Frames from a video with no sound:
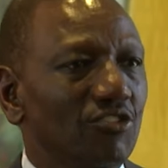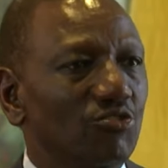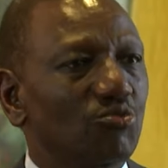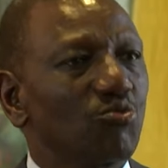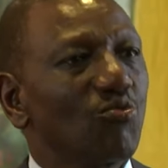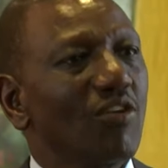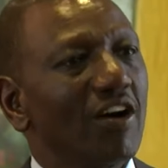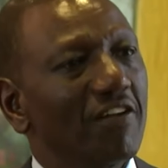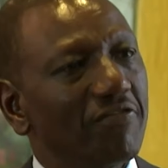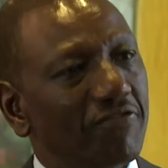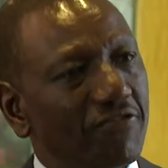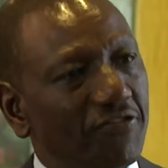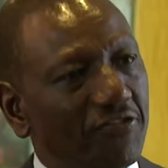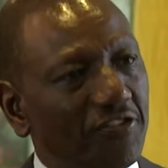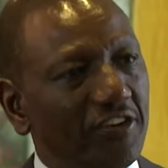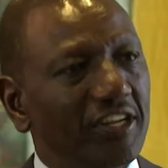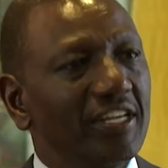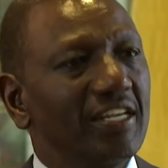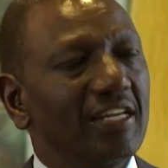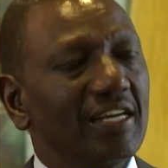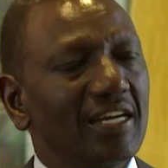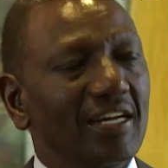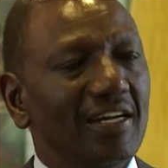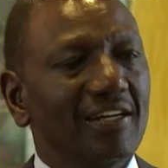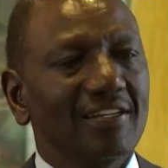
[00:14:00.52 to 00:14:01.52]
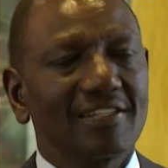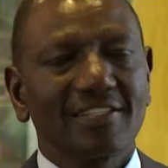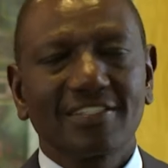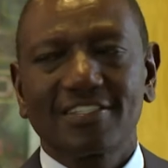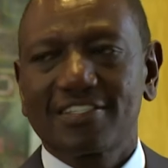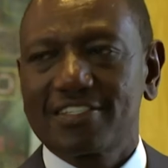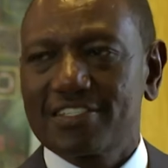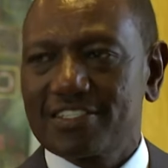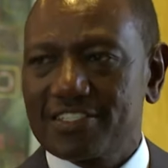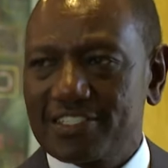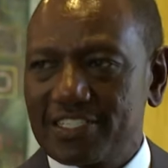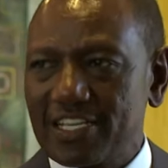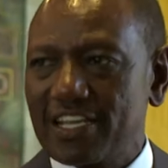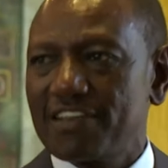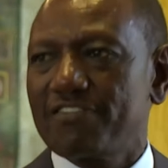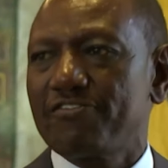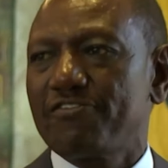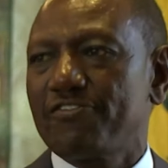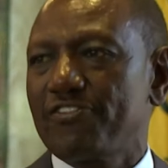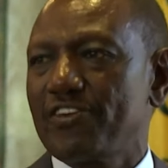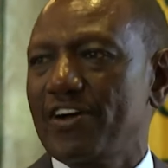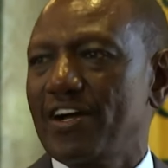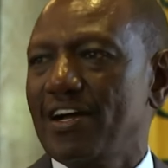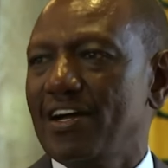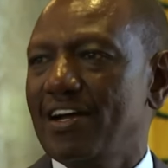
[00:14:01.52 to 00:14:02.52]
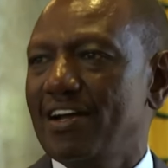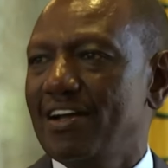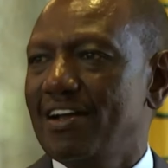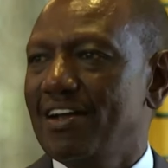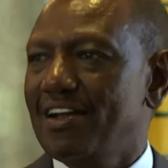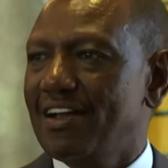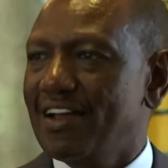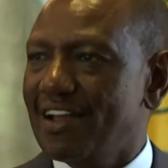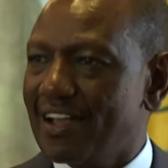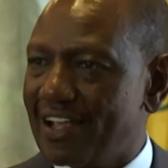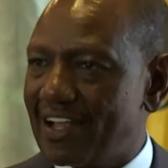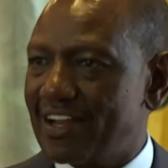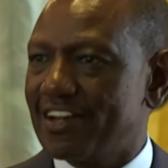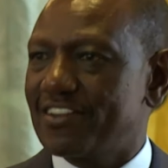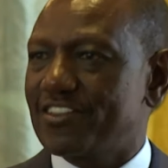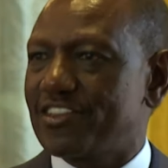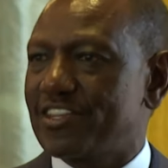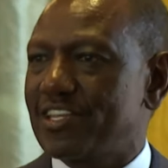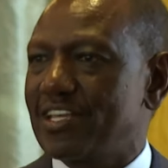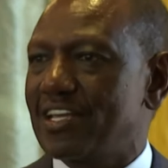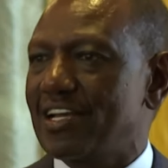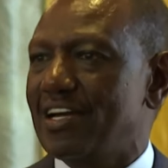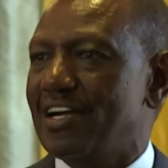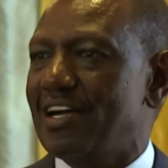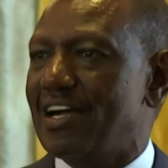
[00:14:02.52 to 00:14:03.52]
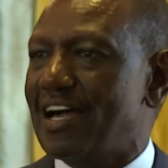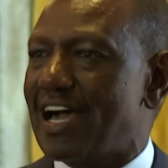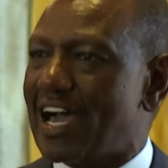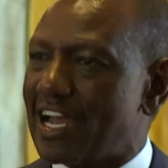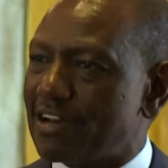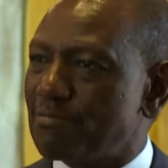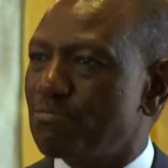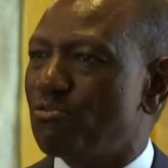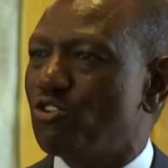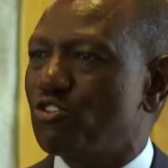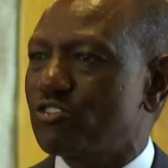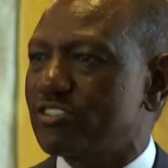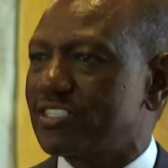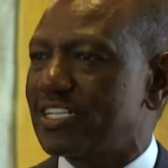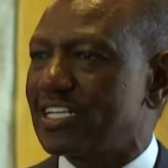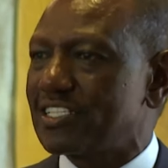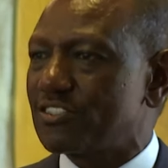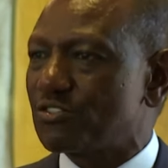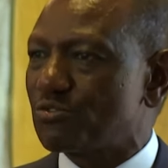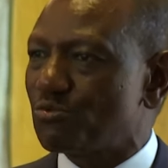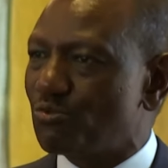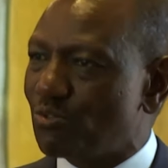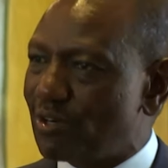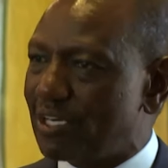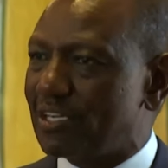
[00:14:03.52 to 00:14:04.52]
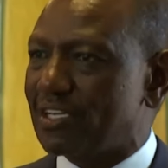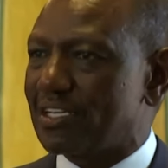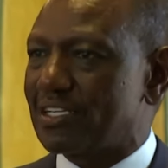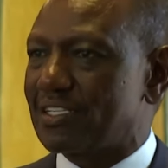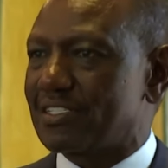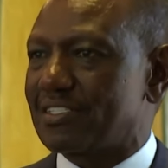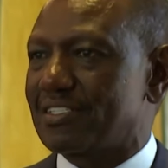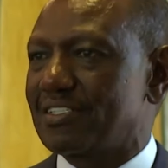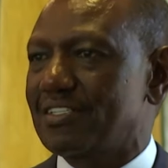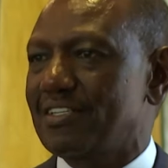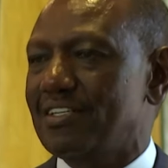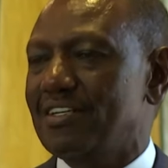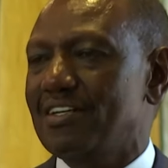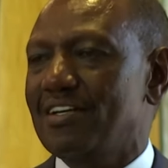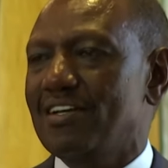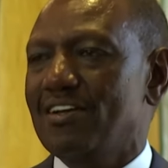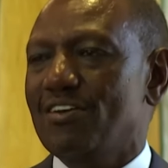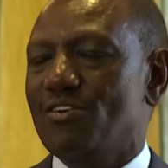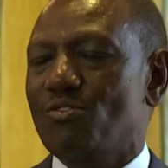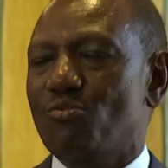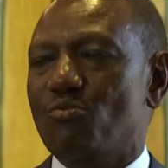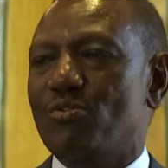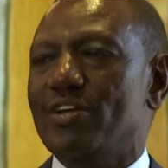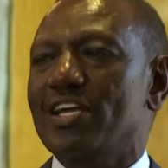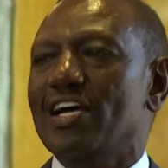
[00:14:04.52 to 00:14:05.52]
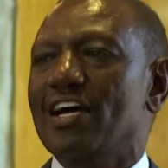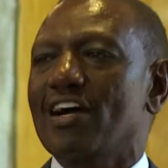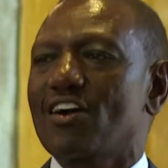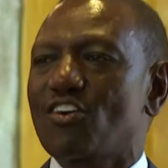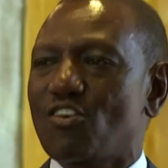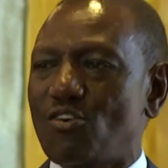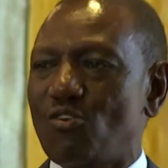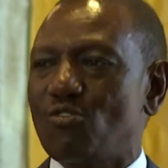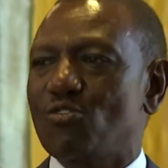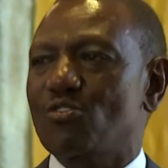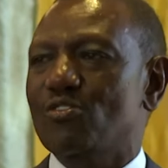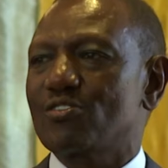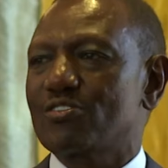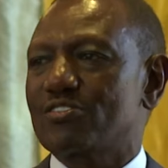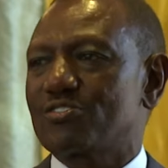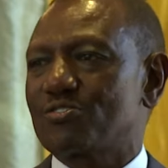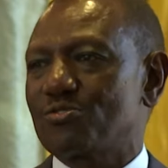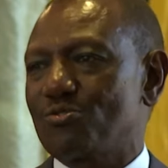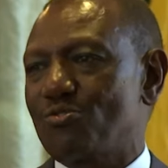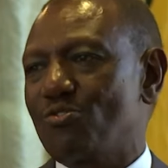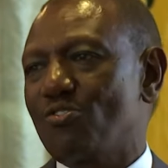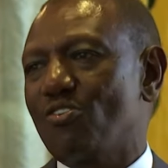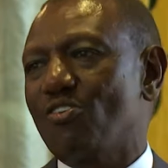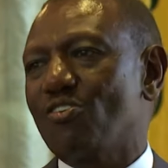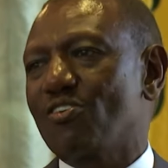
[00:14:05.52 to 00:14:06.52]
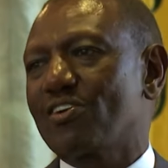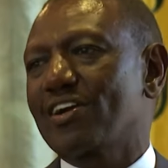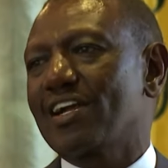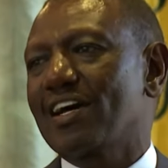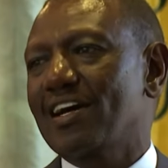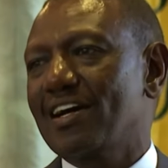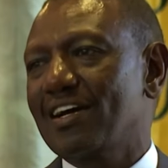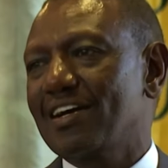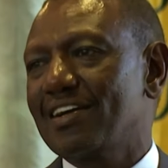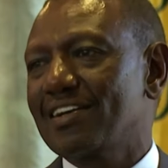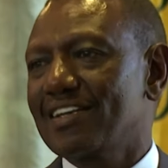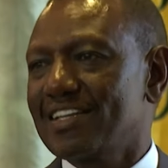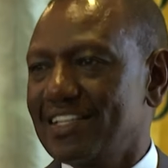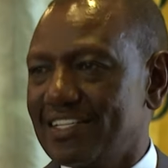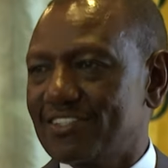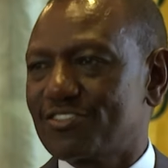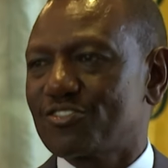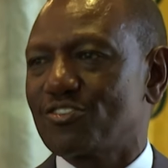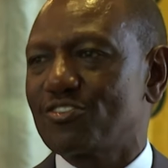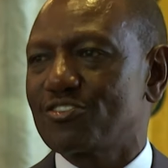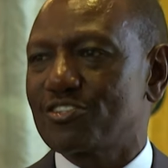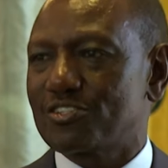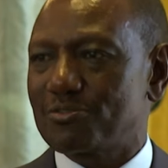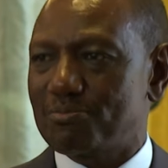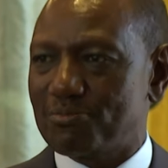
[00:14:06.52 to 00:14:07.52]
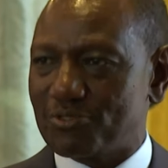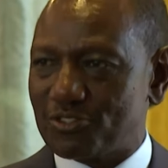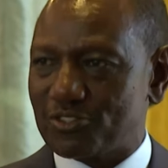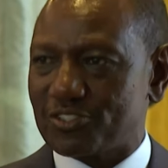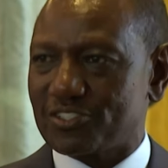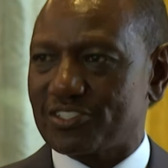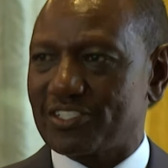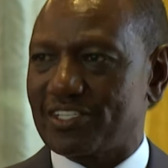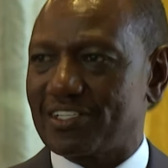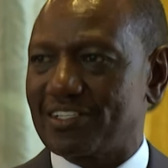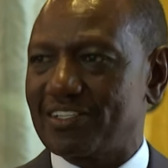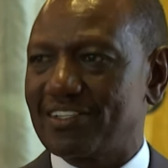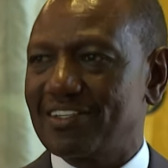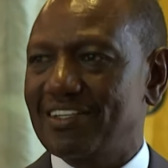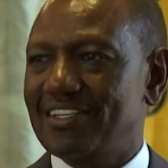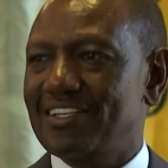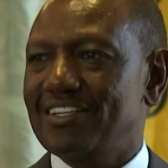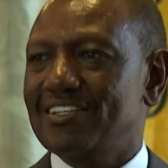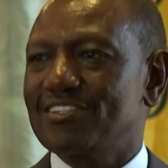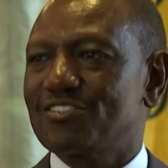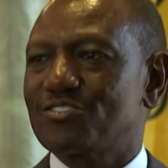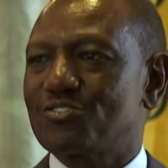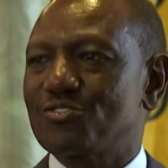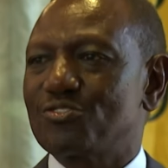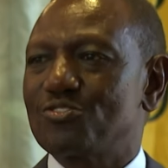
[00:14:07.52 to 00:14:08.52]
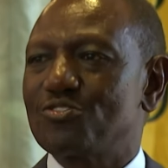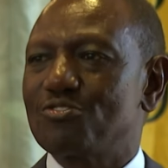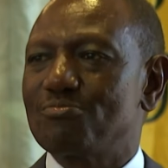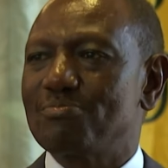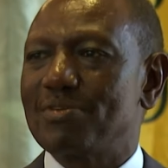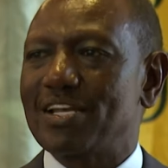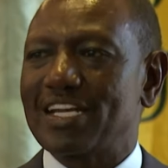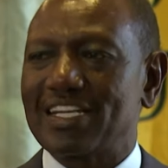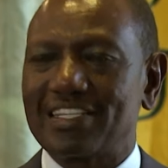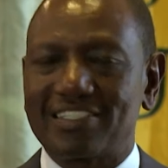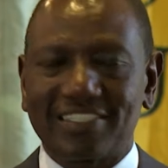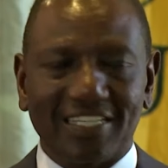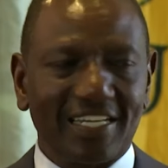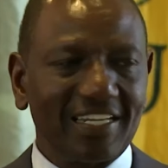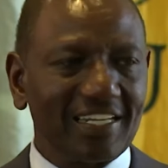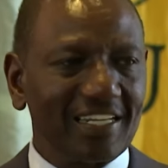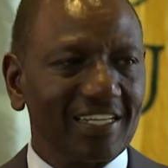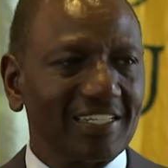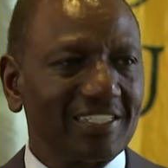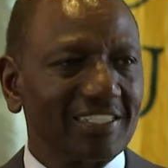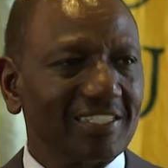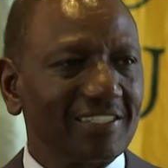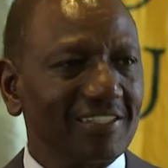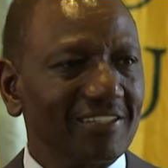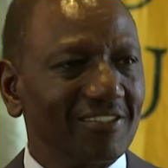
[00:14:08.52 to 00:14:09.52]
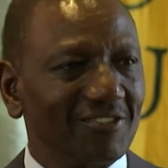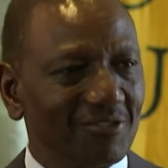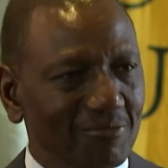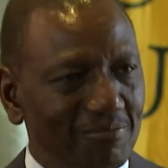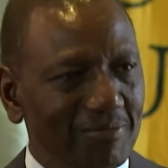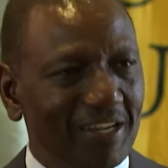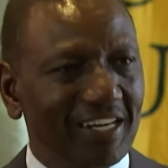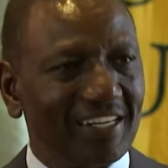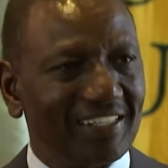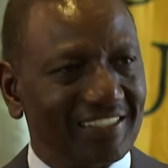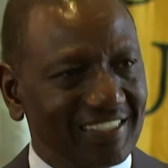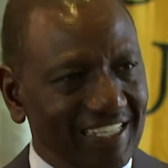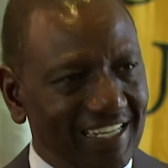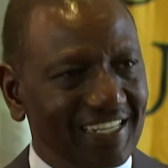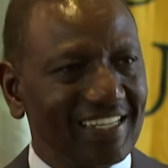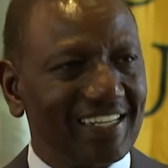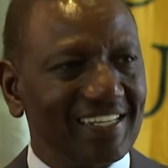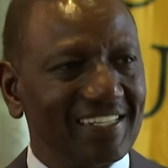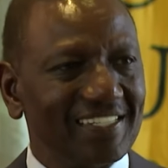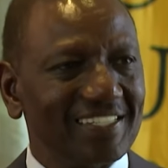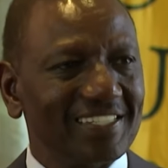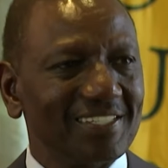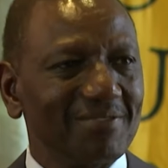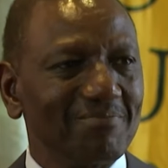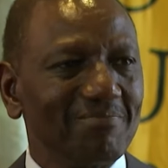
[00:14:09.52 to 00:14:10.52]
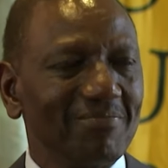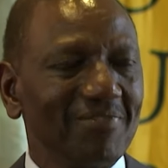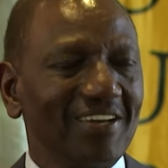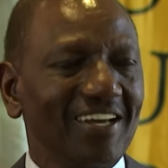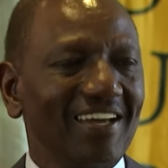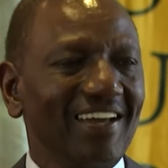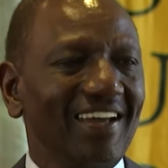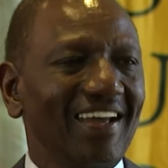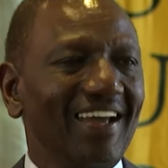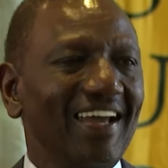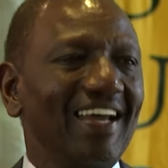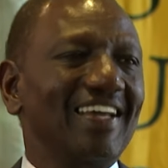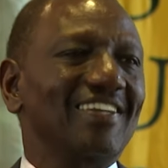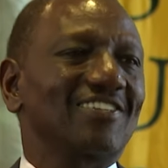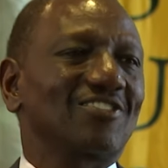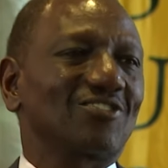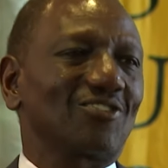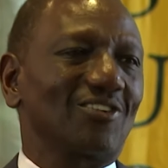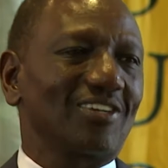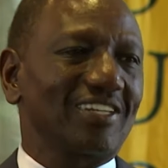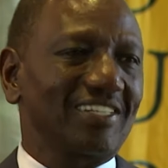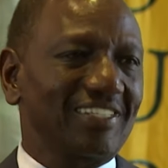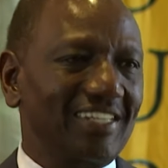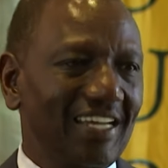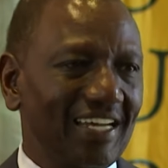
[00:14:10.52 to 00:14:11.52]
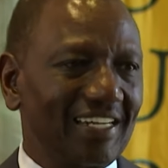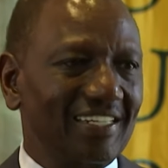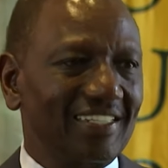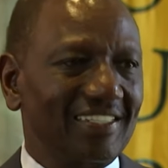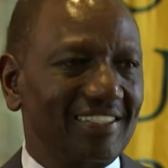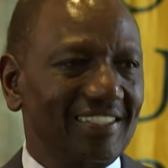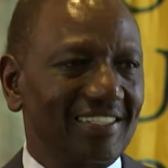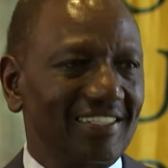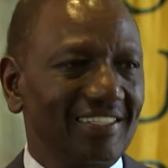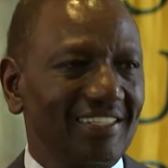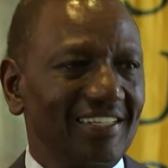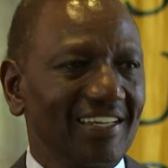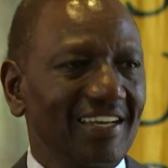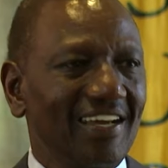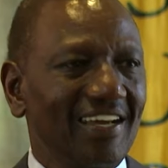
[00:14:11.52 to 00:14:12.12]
to a freer, safer, healthier, and more just world, we are called to honor his contribution to humanitarianism and solidarity,